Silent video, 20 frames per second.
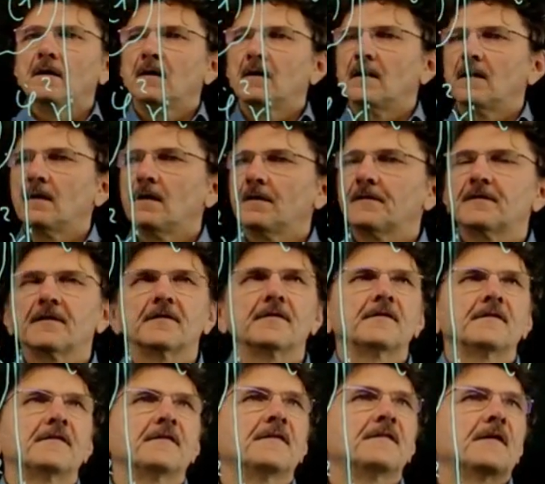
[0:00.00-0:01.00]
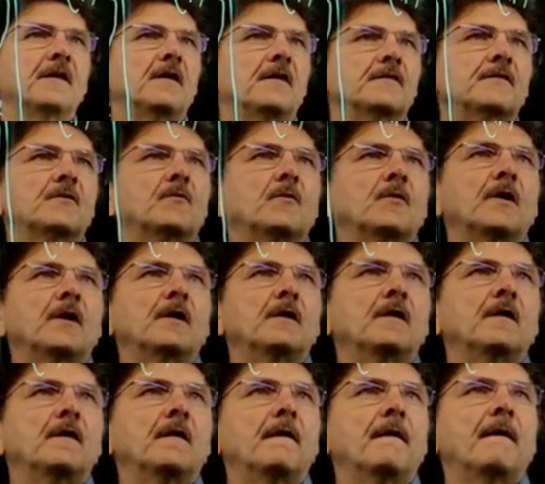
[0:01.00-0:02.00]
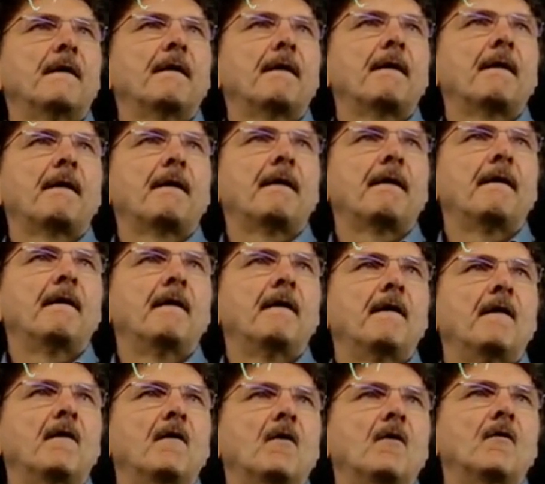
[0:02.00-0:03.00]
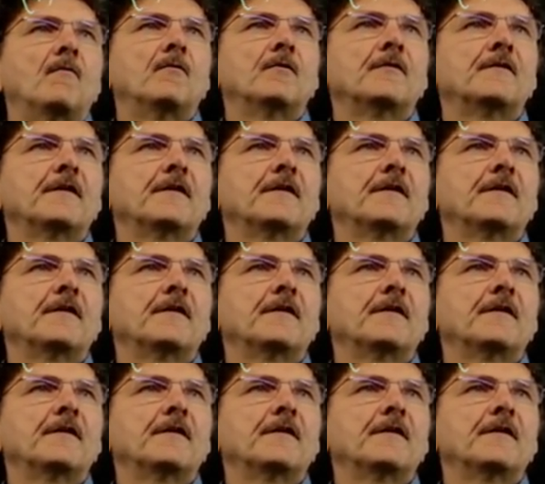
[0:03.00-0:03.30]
Uh, so this is r square over